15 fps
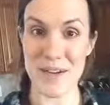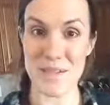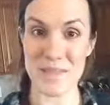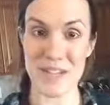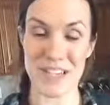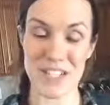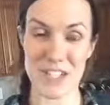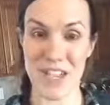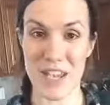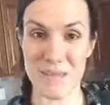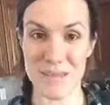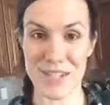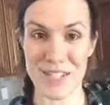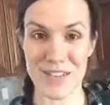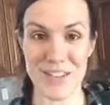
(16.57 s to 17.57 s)
as you came
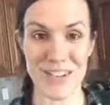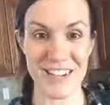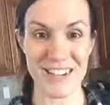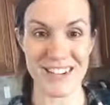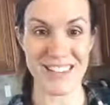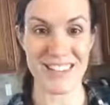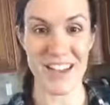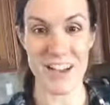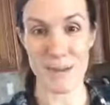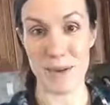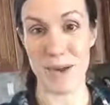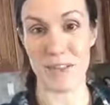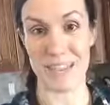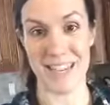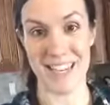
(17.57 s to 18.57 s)
into the new year and thought
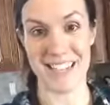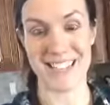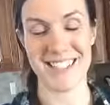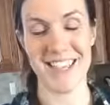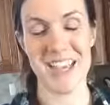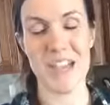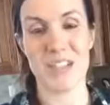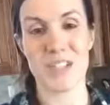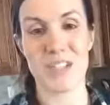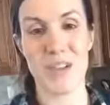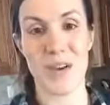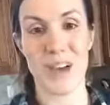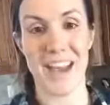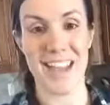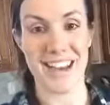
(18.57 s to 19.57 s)
about things. So
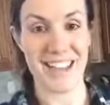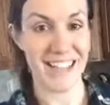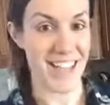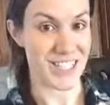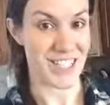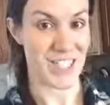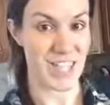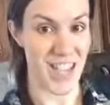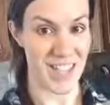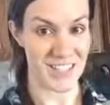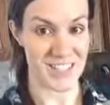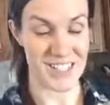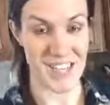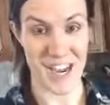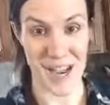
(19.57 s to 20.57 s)
I had a catchy title
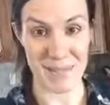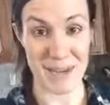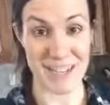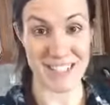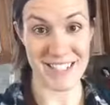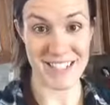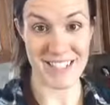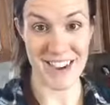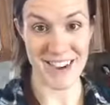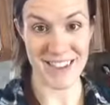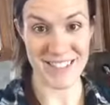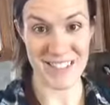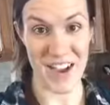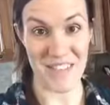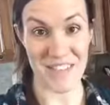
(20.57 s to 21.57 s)
today about detox
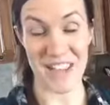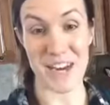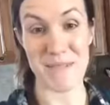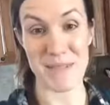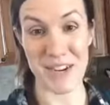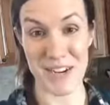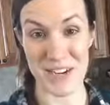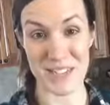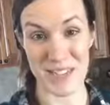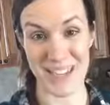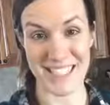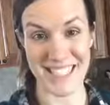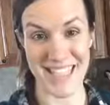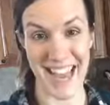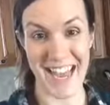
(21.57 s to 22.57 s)
coffee, and I'm going to address
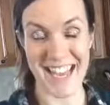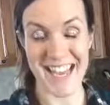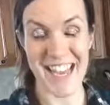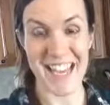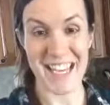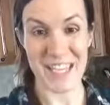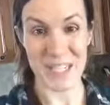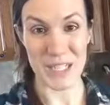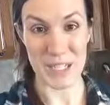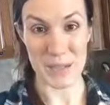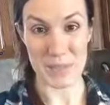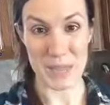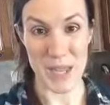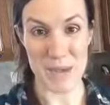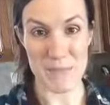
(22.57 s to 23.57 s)
that in a little
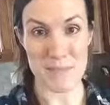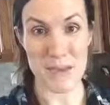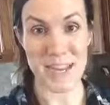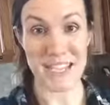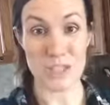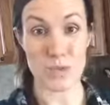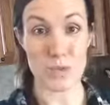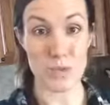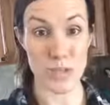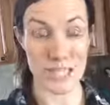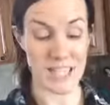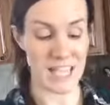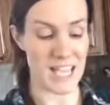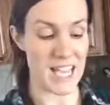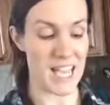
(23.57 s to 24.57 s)
bit. But it's
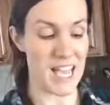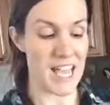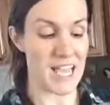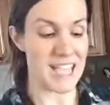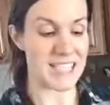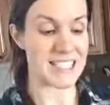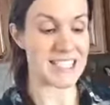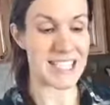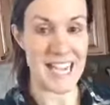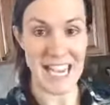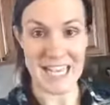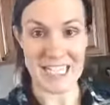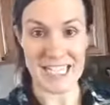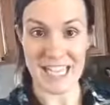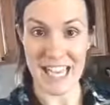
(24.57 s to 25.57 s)
really
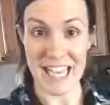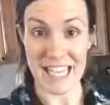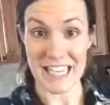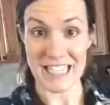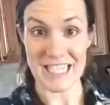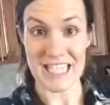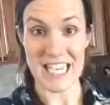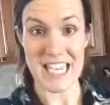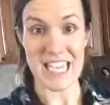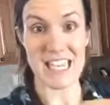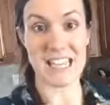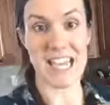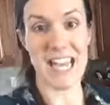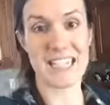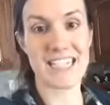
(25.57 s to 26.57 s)
dandelion tea
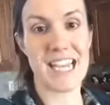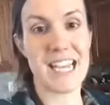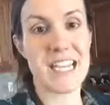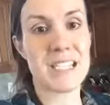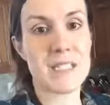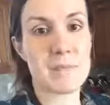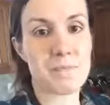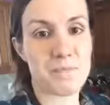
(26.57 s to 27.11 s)
lattes.